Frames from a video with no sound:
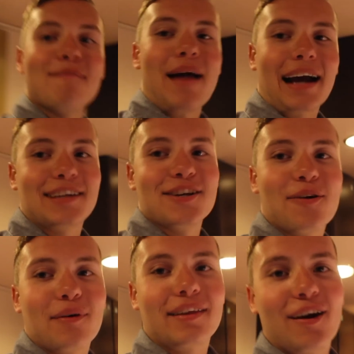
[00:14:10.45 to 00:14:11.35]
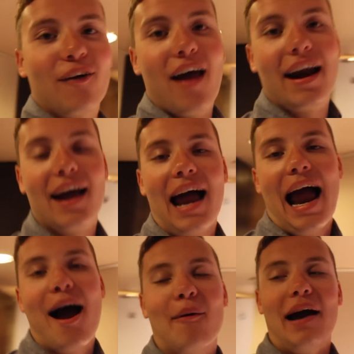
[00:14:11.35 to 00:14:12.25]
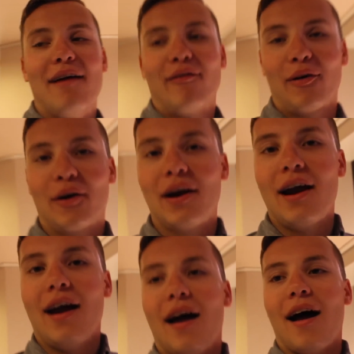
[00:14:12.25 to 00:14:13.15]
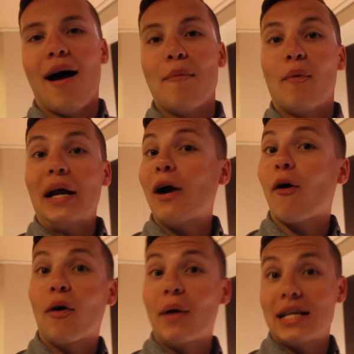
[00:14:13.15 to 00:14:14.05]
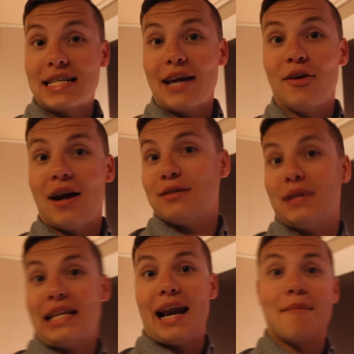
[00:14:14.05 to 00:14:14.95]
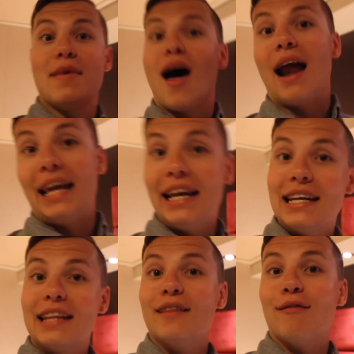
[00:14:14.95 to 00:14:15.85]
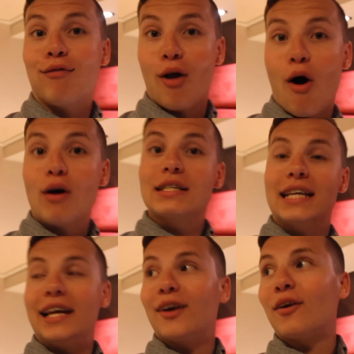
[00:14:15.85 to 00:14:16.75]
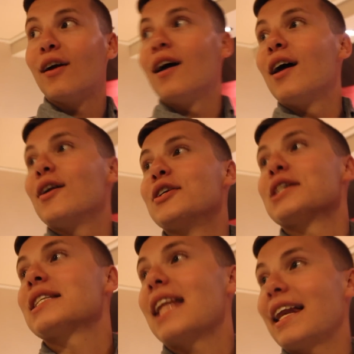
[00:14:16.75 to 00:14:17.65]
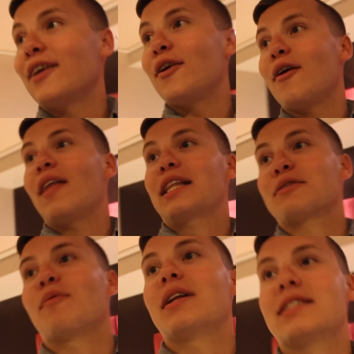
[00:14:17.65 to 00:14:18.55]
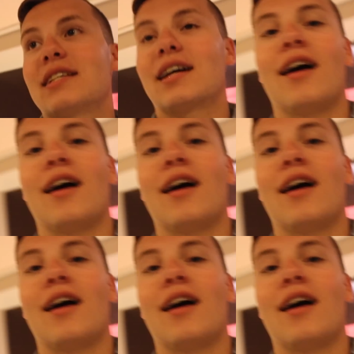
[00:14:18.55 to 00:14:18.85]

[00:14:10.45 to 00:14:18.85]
back to North Carolina. However, we are going to take you guys with that. I'm not ending the vlogs here, just letting you know that's what's to